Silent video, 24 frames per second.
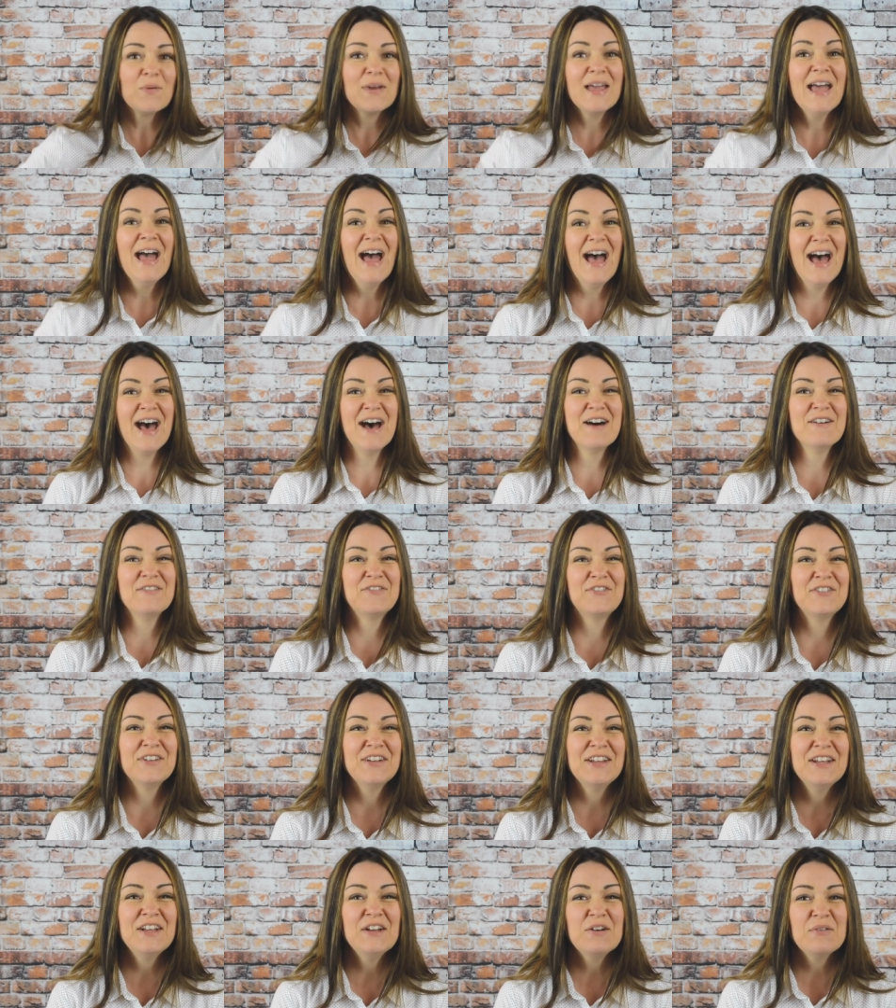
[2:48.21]
We have
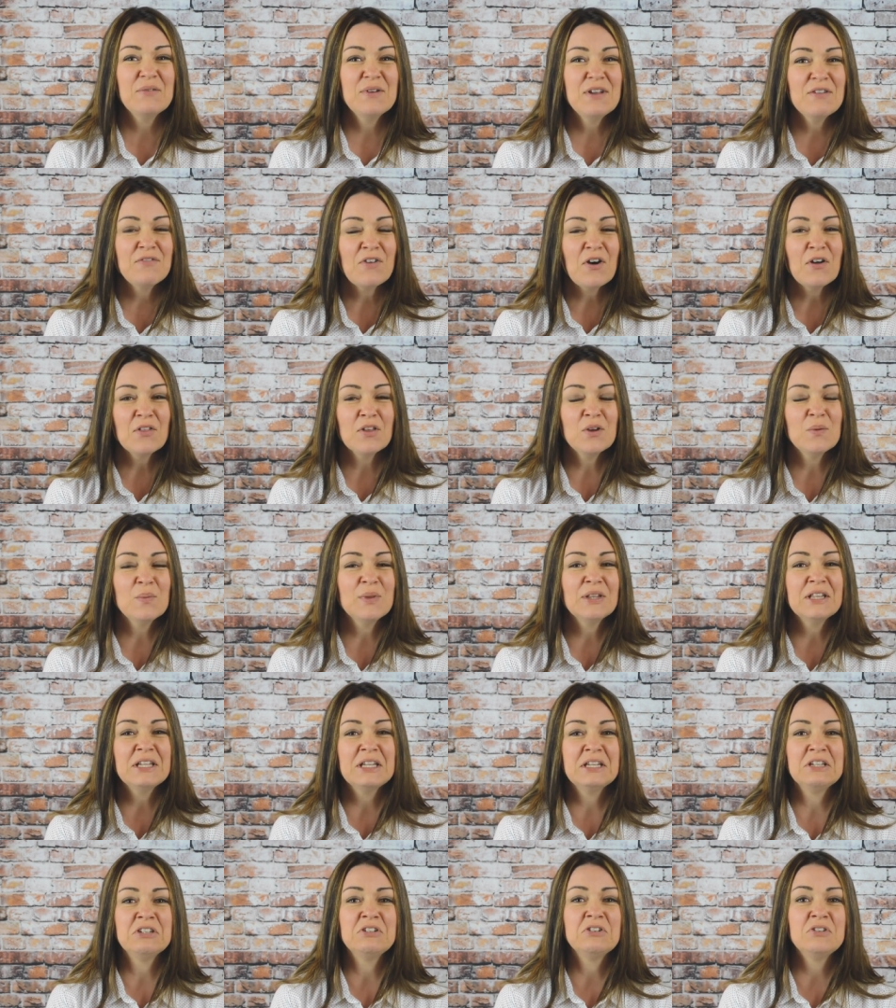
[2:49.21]
we have all the
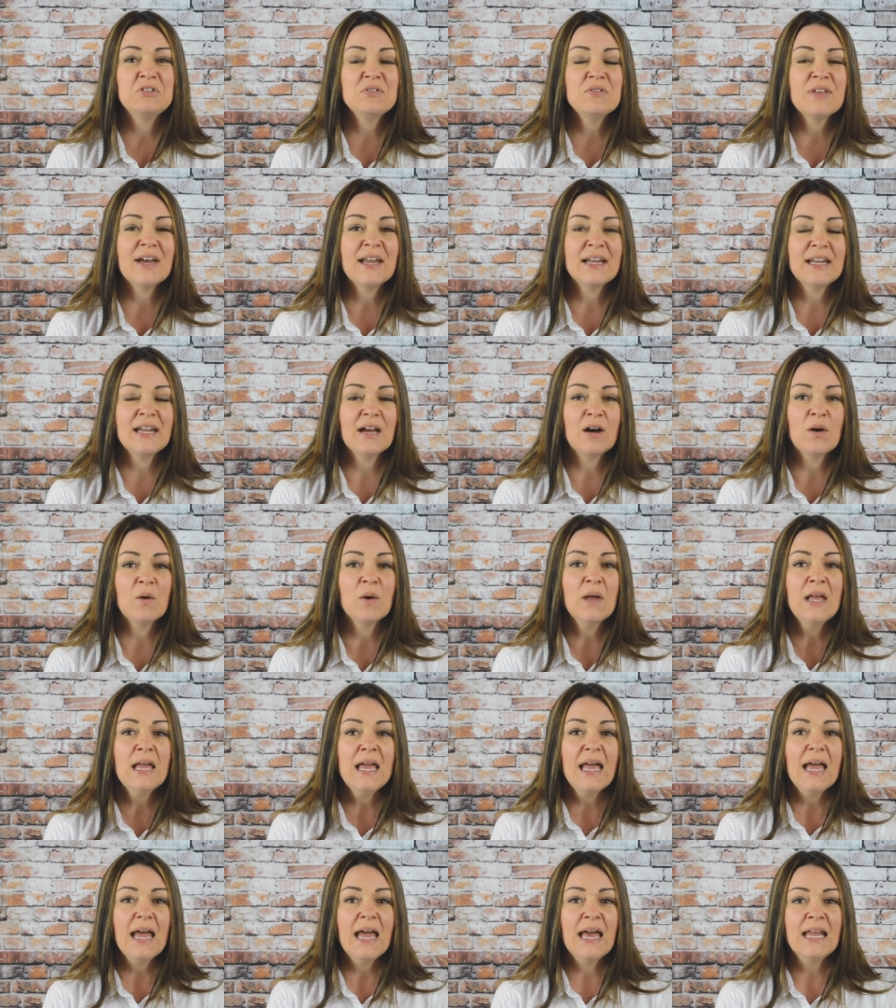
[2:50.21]
ability to do that now.
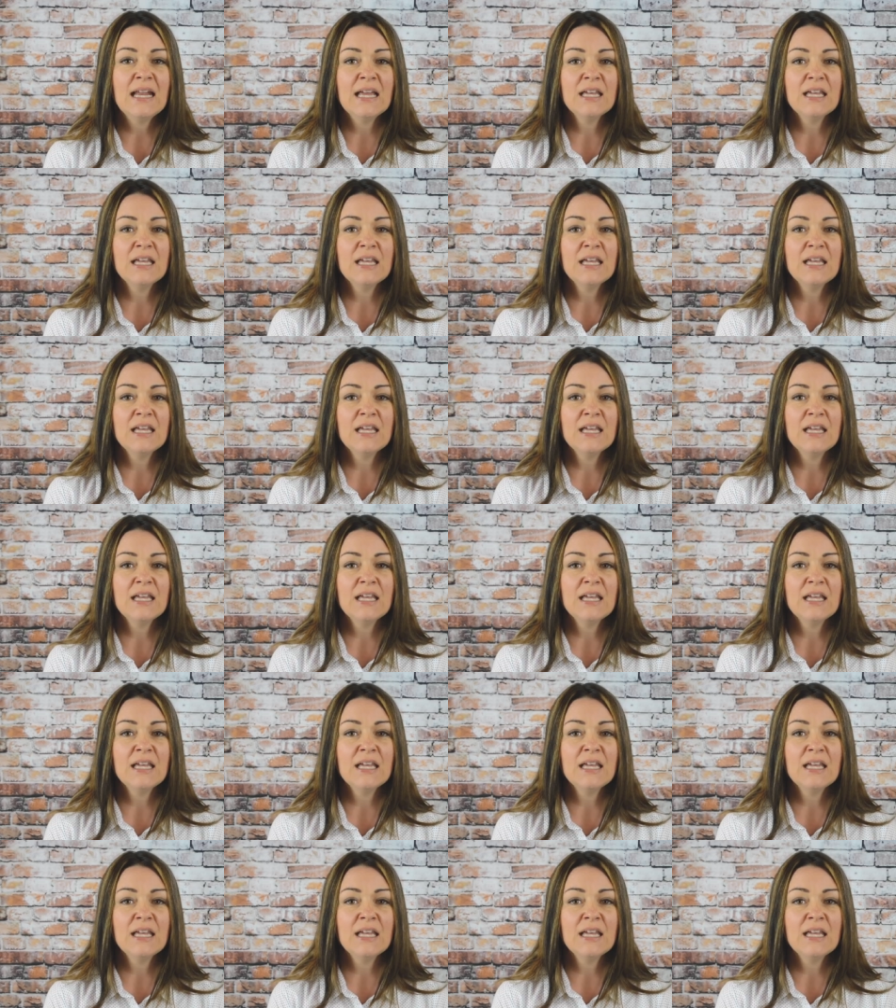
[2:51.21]
And